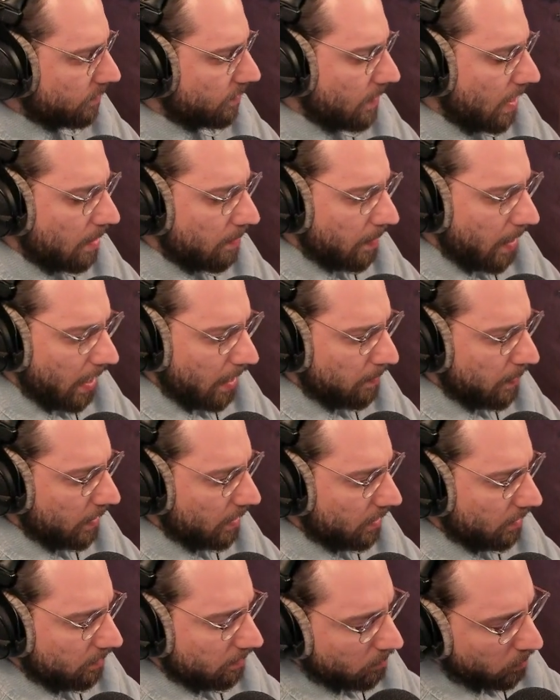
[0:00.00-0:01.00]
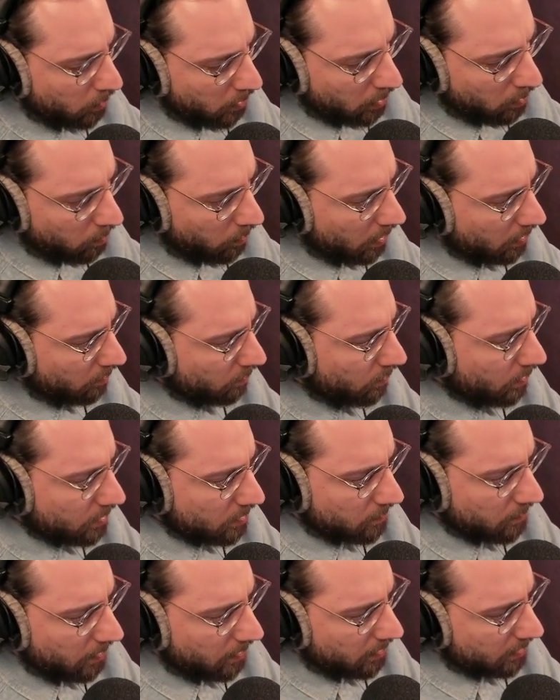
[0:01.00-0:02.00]
in my opinion, week 1
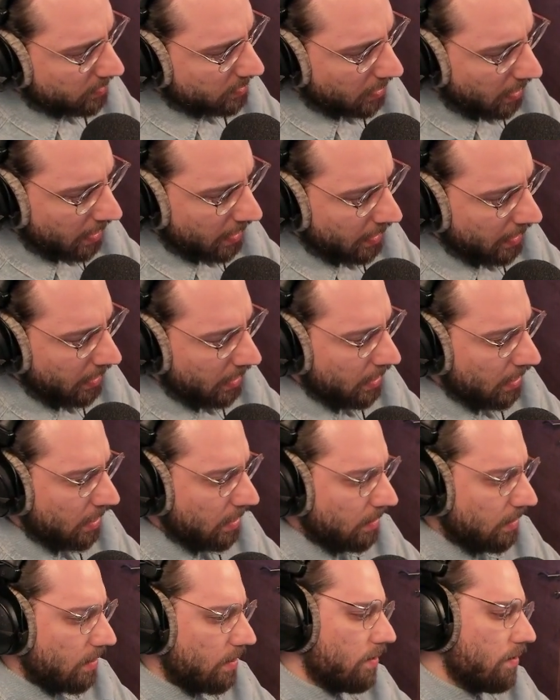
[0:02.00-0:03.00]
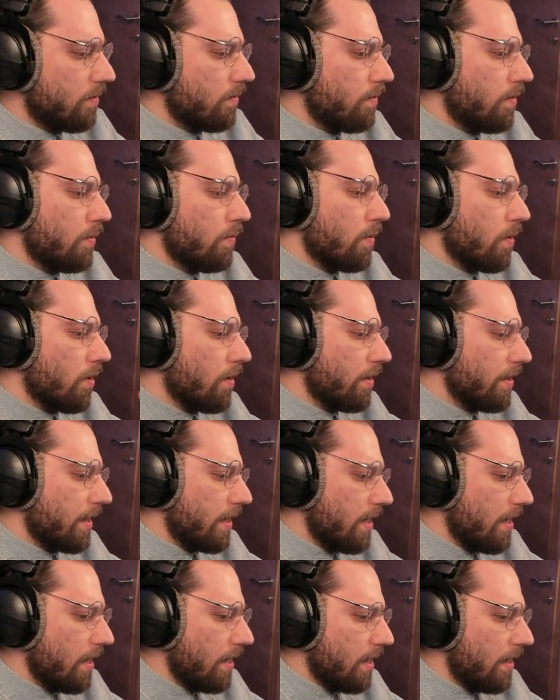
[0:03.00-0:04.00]
was very exciting,
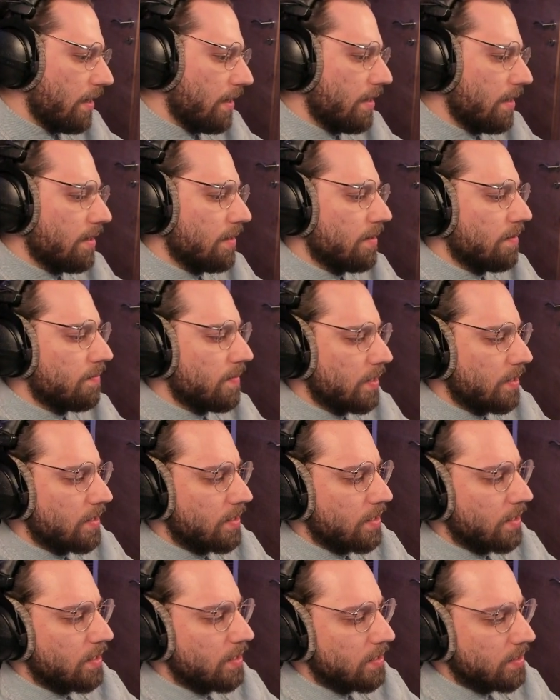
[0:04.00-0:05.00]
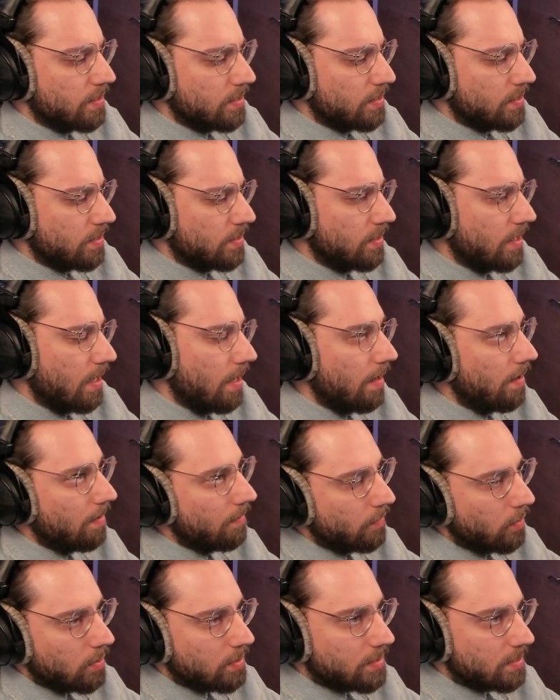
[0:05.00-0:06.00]
rewarding, because
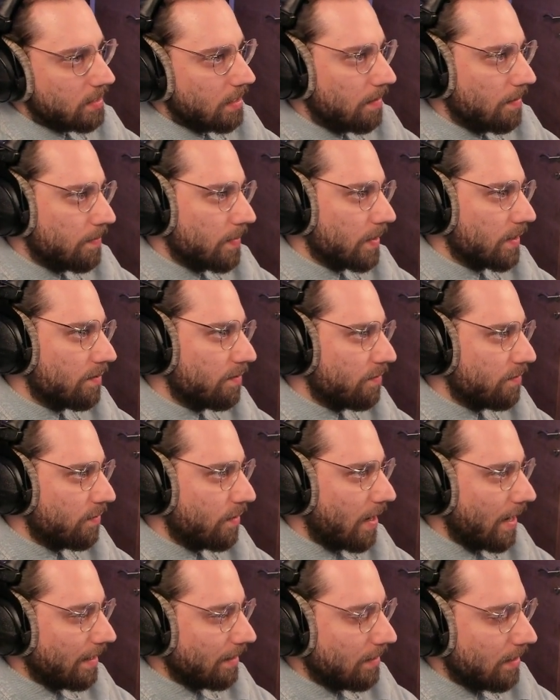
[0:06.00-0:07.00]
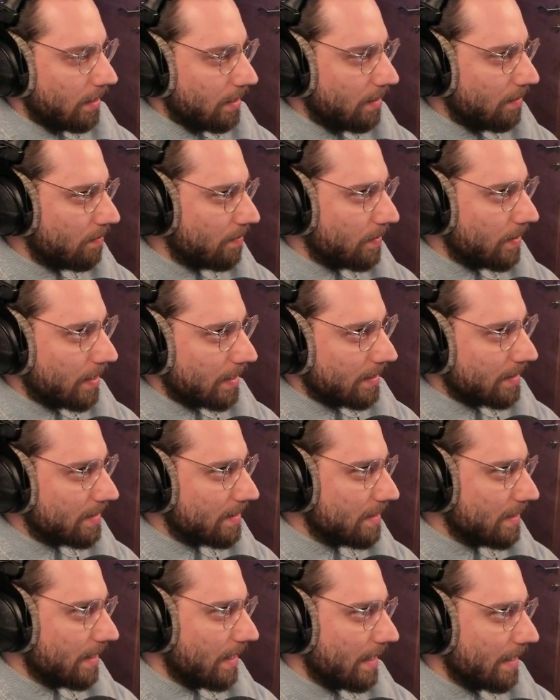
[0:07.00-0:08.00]
of course a bit frightening, but
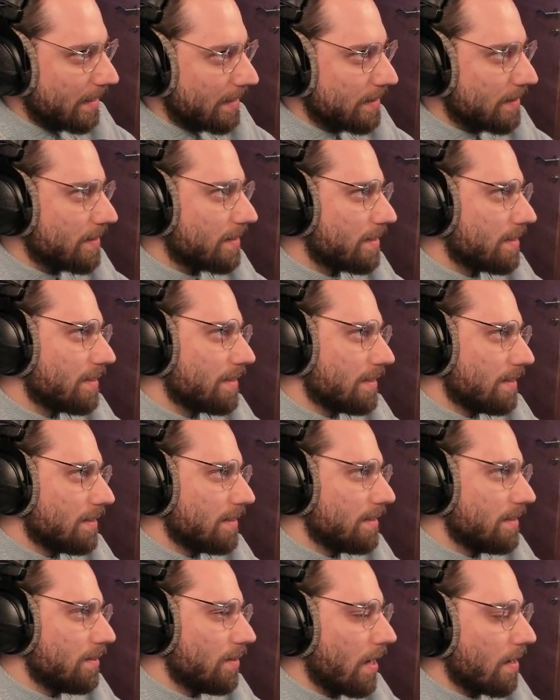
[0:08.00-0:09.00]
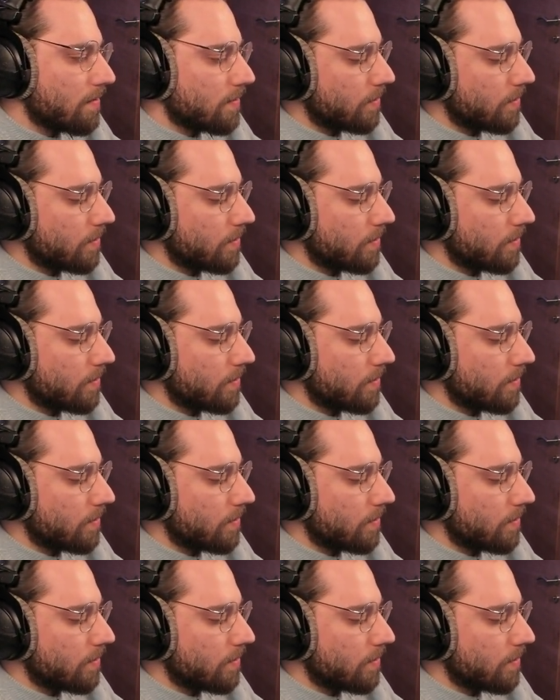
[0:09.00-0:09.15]
like you have